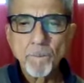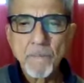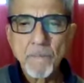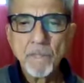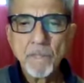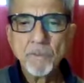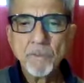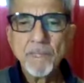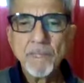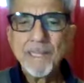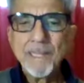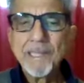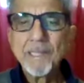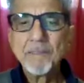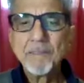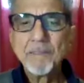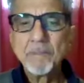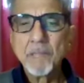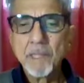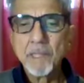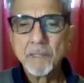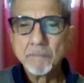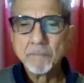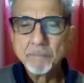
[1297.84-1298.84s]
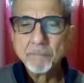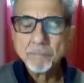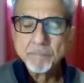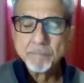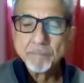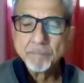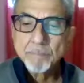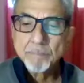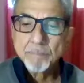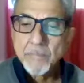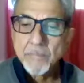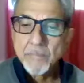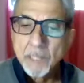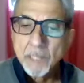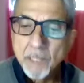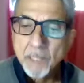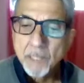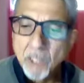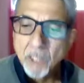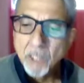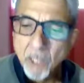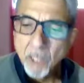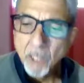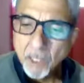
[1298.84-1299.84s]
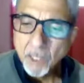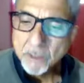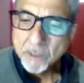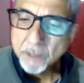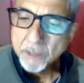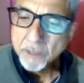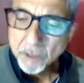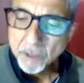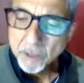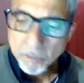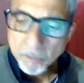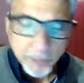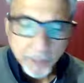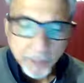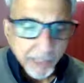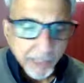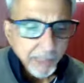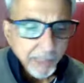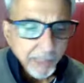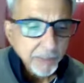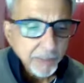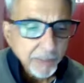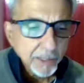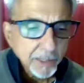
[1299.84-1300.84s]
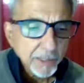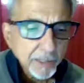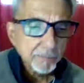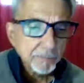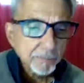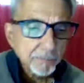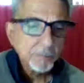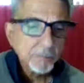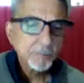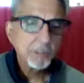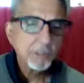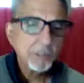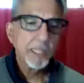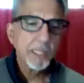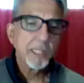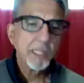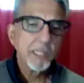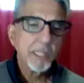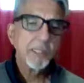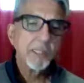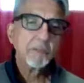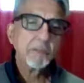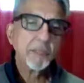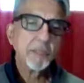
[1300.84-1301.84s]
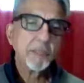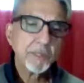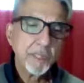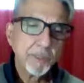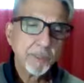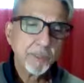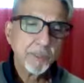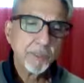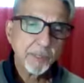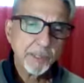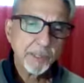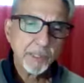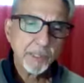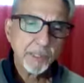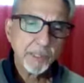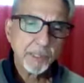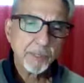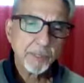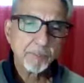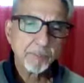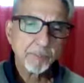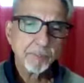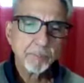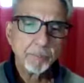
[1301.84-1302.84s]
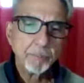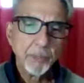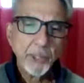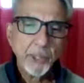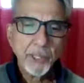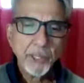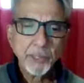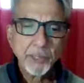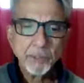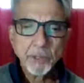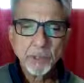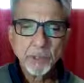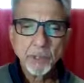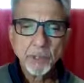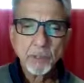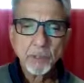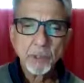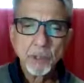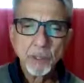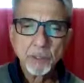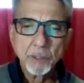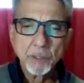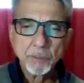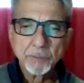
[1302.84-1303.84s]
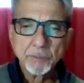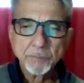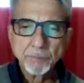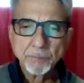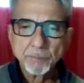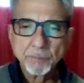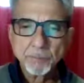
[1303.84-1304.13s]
Even Indra got humiliated. When Indra Devata prayed to the Lord,